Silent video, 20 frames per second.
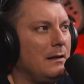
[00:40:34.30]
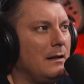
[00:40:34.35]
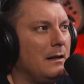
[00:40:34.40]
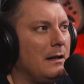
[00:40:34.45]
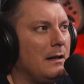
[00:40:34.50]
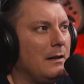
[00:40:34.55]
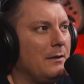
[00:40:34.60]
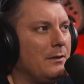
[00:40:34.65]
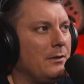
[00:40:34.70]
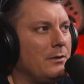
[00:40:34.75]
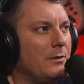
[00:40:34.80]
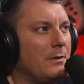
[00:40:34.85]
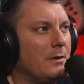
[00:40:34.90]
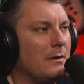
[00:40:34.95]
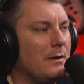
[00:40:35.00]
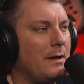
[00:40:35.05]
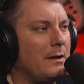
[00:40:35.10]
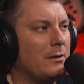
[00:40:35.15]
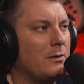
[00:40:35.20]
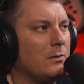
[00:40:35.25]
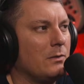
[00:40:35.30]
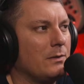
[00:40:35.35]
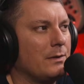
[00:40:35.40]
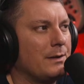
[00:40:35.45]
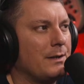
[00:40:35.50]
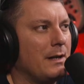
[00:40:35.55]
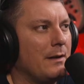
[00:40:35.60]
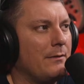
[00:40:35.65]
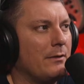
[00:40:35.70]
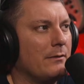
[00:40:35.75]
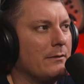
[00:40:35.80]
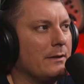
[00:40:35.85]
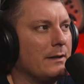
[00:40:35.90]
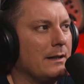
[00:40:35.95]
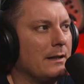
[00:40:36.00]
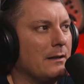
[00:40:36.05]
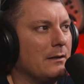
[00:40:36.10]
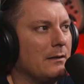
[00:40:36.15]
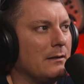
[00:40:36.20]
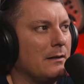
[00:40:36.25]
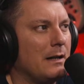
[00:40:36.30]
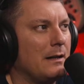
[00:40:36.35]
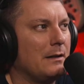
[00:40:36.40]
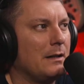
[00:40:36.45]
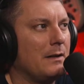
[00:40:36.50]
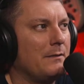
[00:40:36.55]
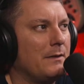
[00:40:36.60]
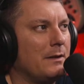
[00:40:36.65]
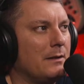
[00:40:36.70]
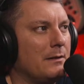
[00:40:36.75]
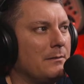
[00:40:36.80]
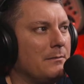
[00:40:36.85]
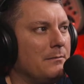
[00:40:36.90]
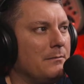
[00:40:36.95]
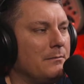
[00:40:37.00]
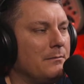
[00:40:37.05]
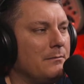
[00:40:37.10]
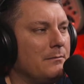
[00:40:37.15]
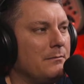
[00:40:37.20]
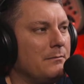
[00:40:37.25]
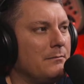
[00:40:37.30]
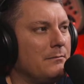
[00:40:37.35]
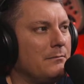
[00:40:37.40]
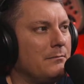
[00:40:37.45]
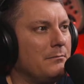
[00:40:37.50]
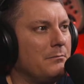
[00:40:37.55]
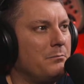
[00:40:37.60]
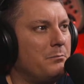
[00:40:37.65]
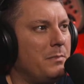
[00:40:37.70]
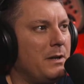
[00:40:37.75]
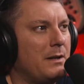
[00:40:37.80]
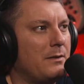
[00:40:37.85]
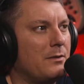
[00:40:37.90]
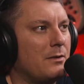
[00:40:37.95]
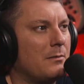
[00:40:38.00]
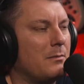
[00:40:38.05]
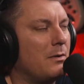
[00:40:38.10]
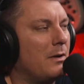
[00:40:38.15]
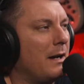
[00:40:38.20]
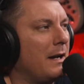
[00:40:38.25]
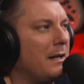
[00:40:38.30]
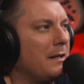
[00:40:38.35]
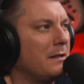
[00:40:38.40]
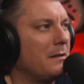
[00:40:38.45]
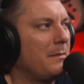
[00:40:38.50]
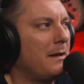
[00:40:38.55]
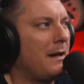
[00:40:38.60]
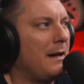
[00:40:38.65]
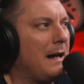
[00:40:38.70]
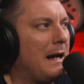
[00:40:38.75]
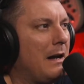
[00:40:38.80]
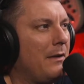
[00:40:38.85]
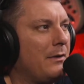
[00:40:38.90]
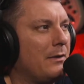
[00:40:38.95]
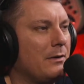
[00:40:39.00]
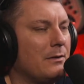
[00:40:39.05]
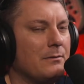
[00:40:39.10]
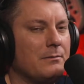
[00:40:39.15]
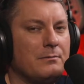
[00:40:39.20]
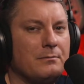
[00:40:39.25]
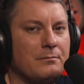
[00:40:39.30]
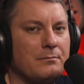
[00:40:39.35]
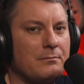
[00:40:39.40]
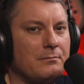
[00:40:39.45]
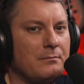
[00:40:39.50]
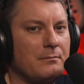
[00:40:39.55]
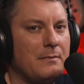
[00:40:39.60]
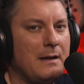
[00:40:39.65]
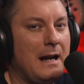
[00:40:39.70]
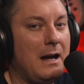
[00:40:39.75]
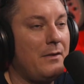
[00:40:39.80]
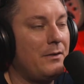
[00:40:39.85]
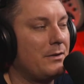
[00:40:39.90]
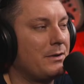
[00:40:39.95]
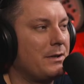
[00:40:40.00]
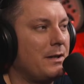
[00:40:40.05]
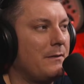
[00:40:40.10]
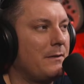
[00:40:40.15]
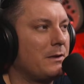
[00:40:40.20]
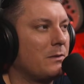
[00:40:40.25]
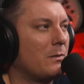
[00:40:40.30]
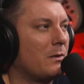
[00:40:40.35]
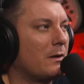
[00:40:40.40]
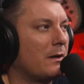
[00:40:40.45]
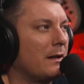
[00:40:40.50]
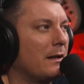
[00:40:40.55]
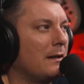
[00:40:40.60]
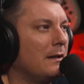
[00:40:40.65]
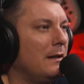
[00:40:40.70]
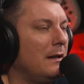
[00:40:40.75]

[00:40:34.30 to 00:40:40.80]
They're doing a lot of cool stuff over there. I'd love to pick their brains about how their stuff is working.